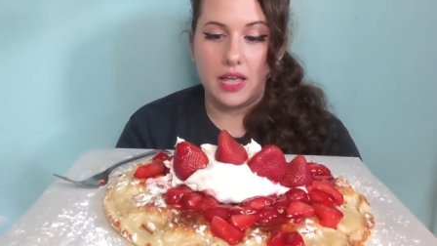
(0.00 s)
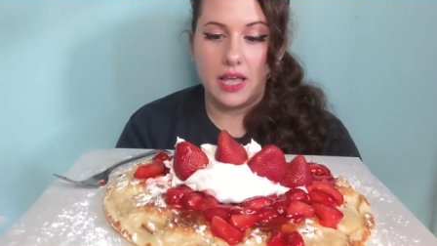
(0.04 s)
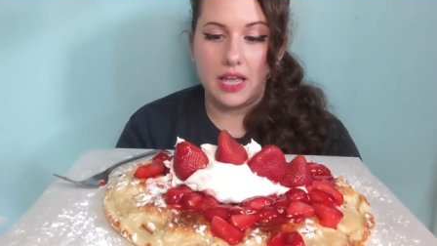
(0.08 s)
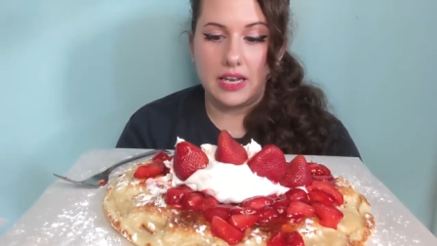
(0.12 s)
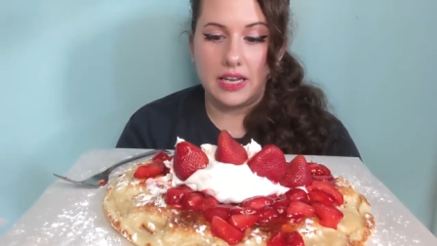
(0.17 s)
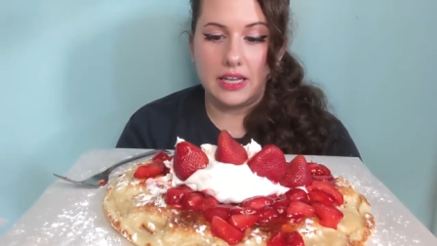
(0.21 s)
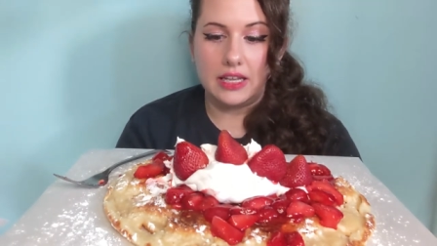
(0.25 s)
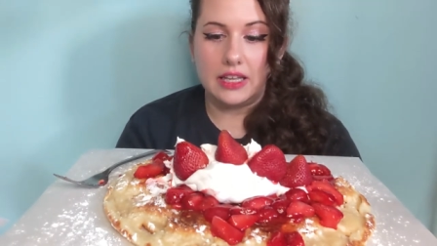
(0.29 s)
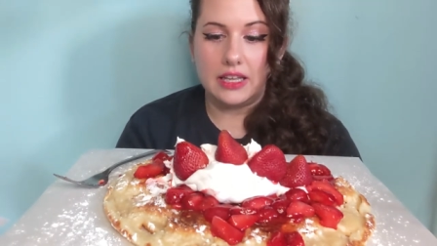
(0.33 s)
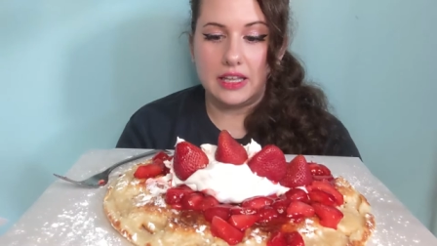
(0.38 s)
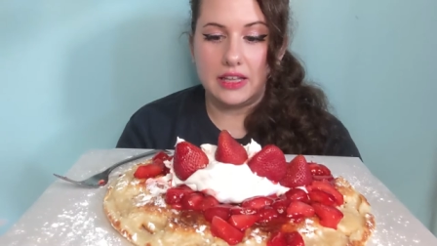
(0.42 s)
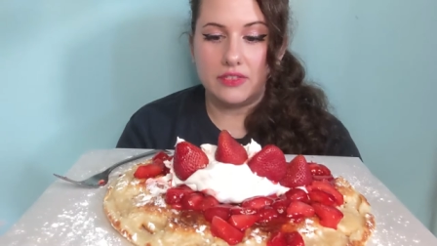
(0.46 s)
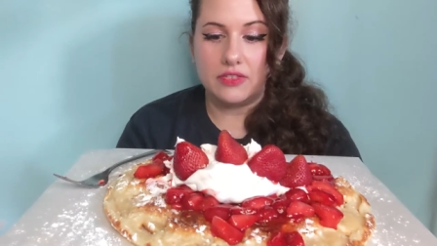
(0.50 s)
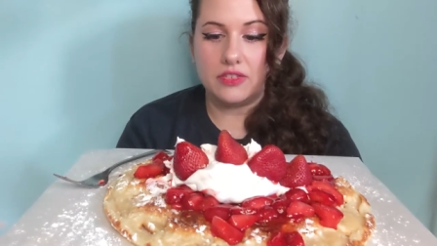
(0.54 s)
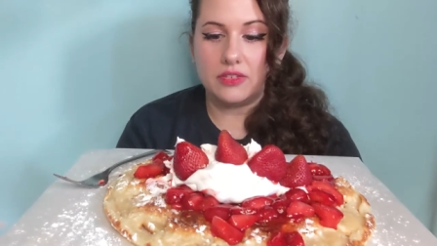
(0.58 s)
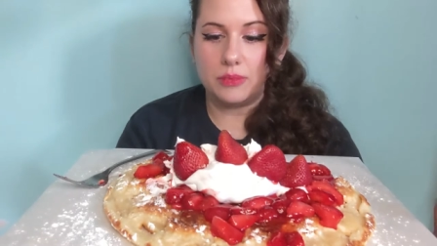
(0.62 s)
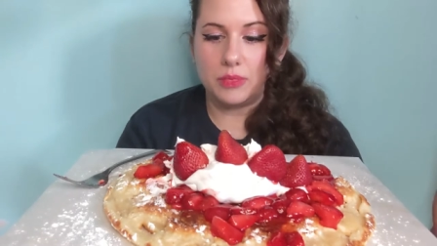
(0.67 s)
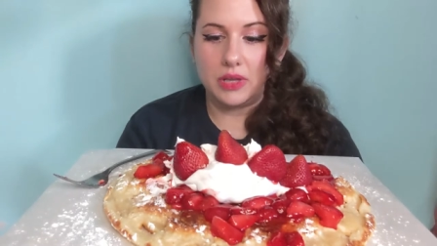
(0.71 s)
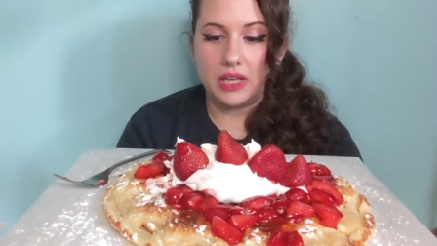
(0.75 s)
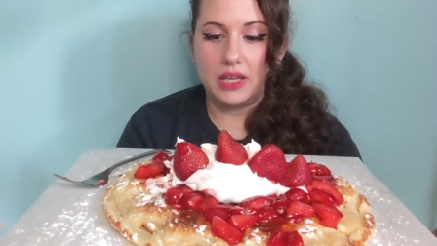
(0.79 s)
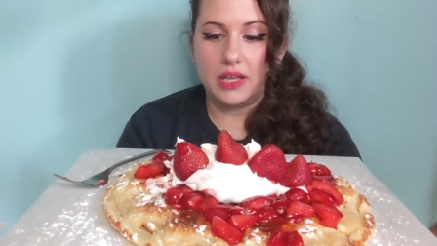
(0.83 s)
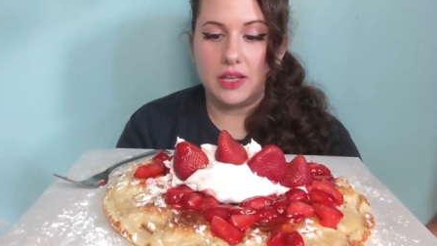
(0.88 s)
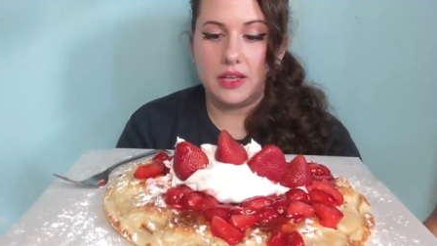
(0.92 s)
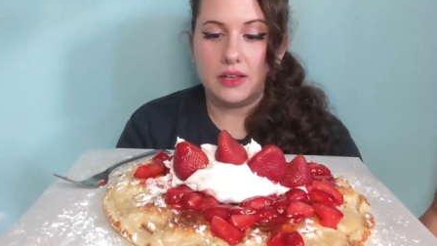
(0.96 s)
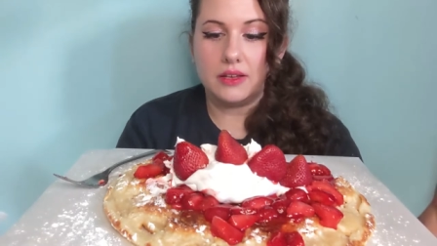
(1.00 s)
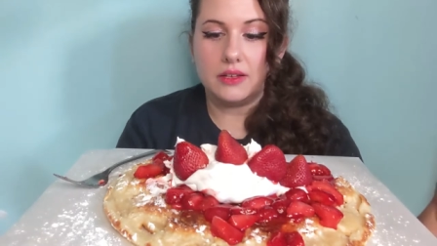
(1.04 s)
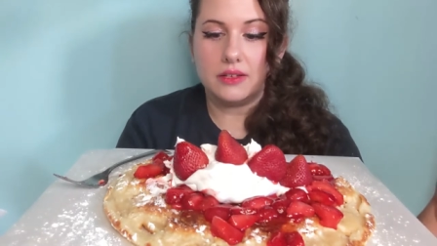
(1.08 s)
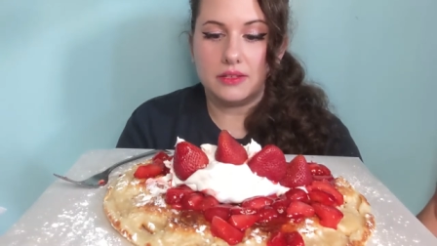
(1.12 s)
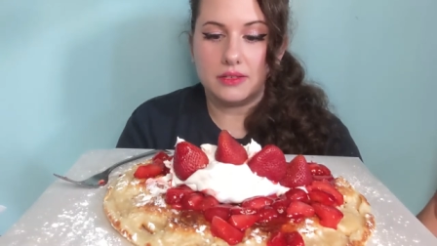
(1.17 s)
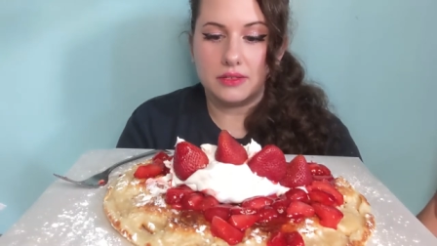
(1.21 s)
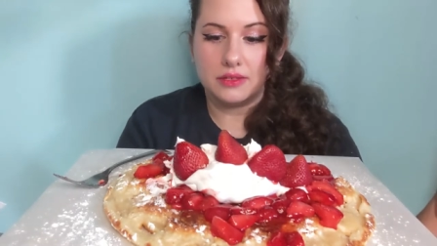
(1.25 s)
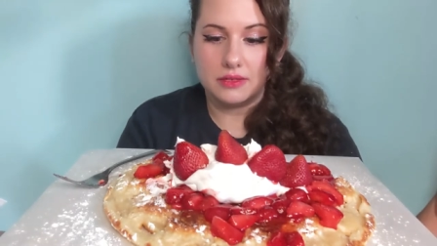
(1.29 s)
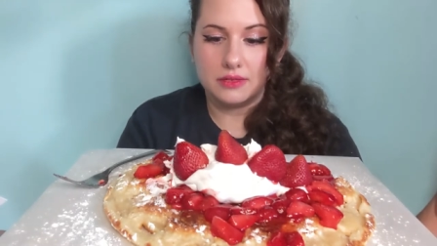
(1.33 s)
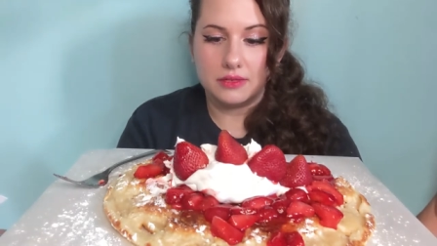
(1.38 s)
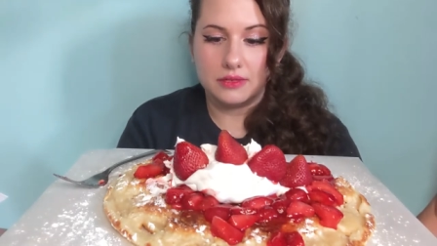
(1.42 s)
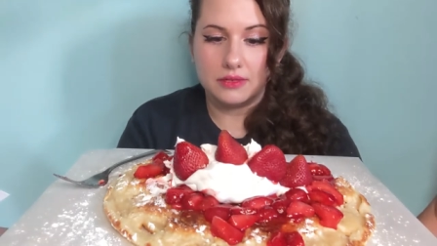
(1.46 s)
And it gives me
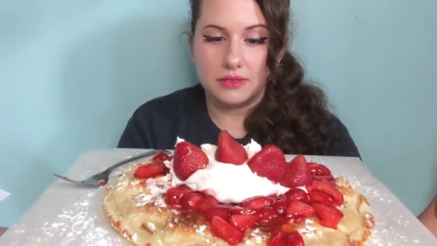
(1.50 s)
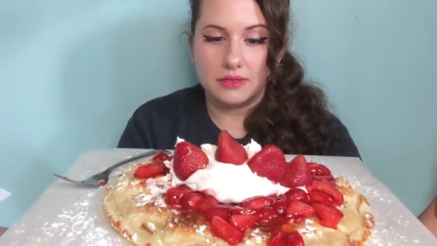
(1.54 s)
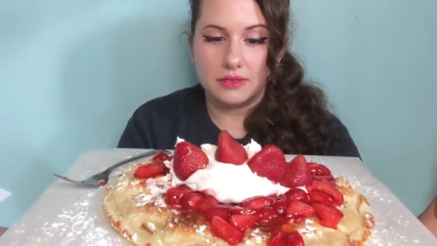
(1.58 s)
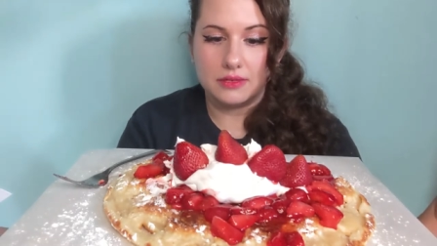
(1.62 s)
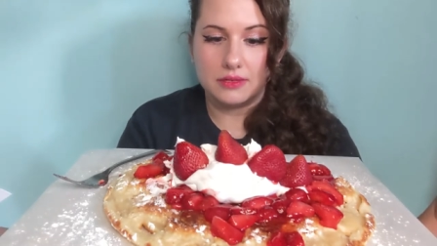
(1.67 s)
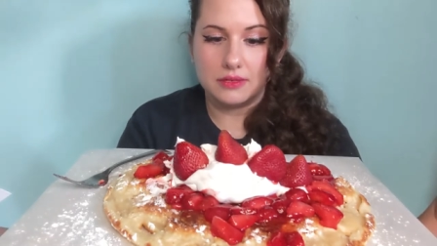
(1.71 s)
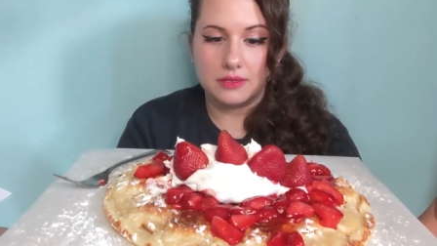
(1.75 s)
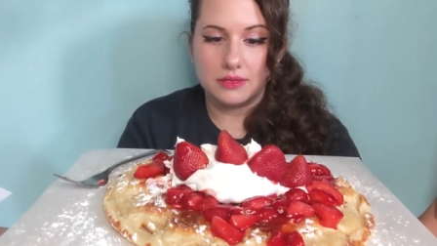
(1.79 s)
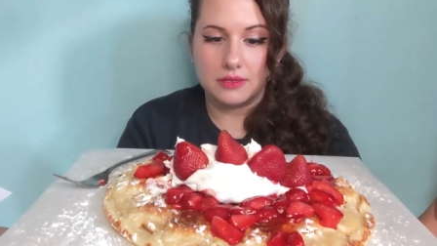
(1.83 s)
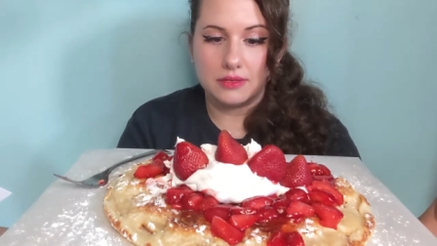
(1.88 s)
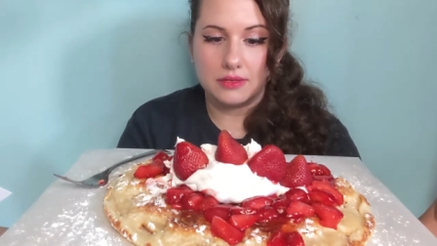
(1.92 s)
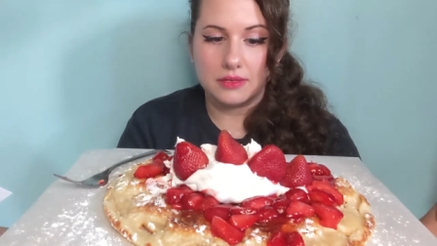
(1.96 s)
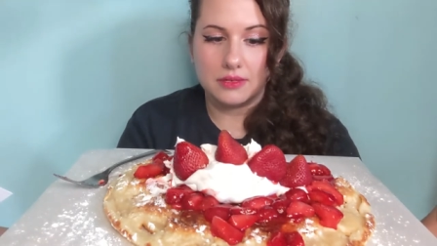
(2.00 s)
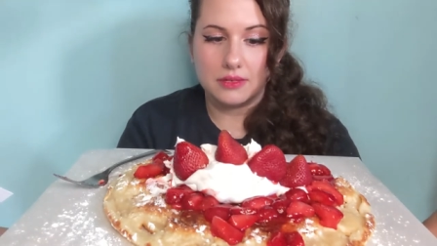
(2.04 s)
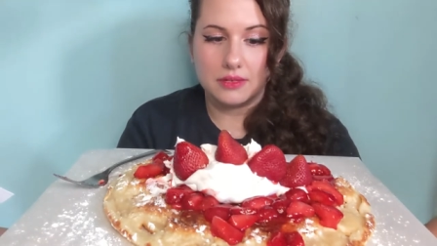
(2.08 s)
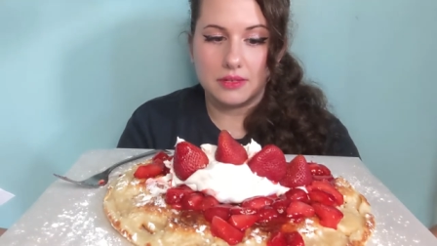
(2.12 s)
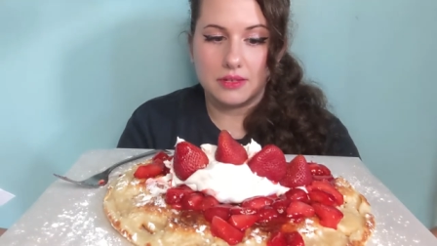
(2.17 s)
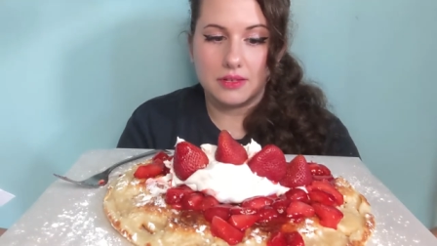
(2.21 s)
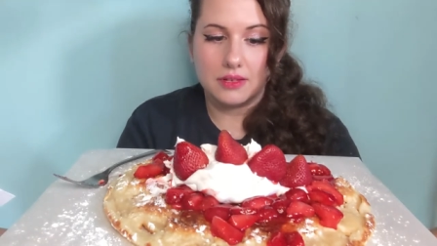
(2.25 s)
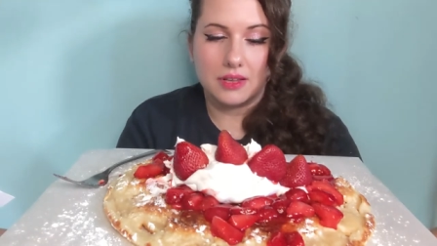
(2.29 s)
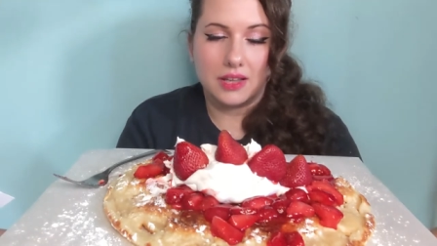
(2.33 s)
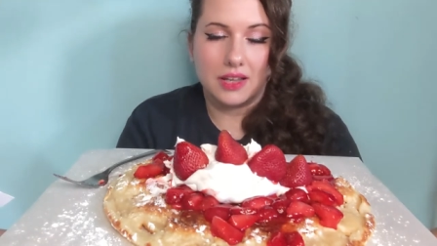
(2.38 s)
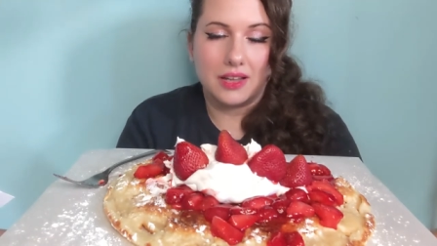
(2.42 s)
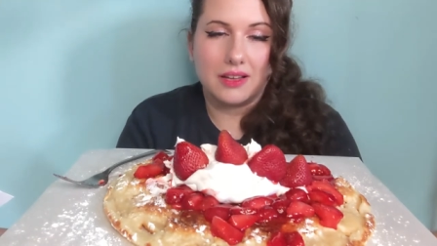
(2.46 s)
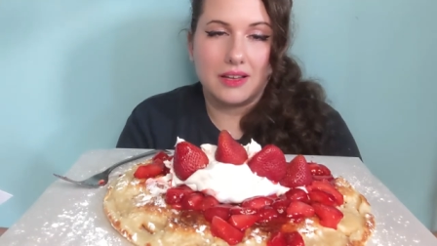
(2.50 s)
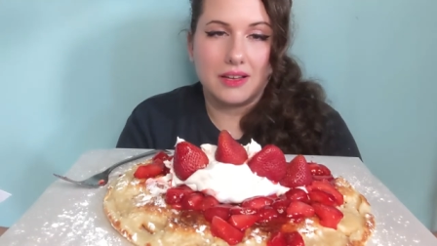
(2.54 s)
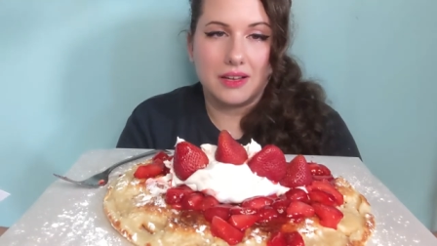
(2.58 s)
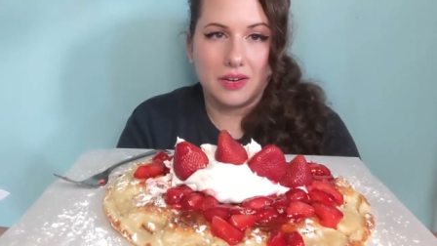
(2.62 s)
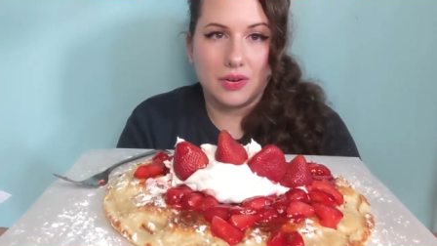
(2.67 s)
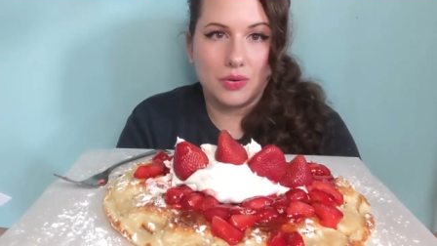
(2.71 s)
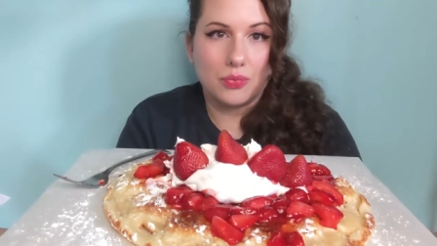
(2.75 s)
like